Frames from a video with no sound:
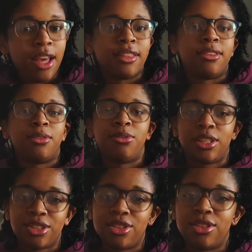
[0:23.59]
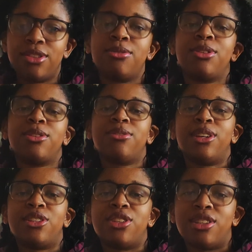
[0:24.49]
The vision was
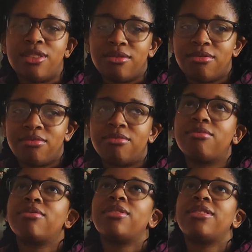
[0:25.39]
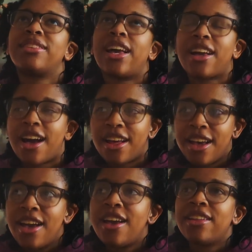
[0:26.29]
visioning. Like,
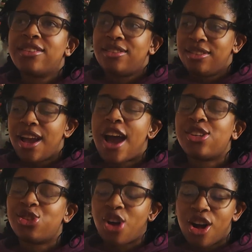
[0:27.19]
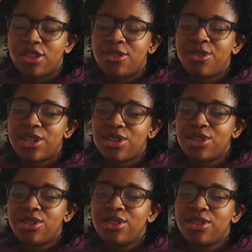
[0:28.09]
I saw the
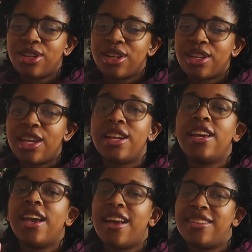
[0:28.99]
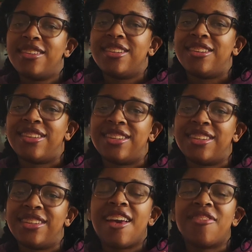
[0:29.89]
vision and it executed.
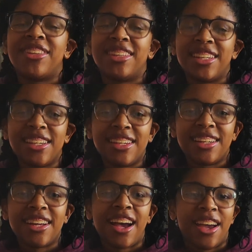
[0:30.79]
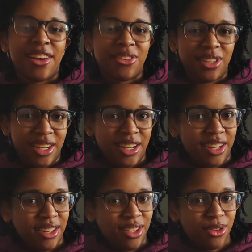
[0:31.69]
But then I
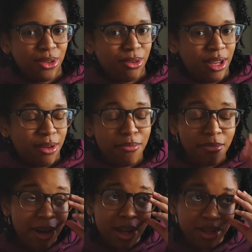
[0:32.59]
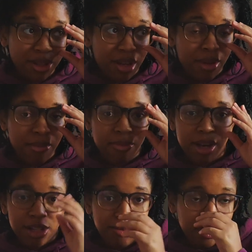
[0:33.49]
ran into a much
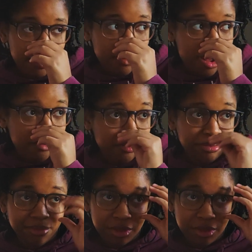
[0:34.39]
bigger problem.